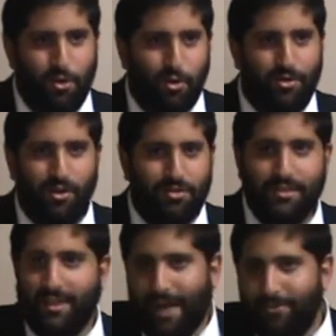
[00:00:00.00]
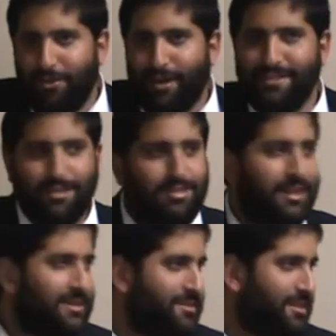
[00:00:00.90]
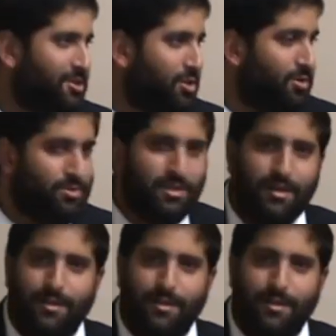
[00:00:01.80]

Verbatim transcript: Or they'll only, they have all kinds of things that they chose.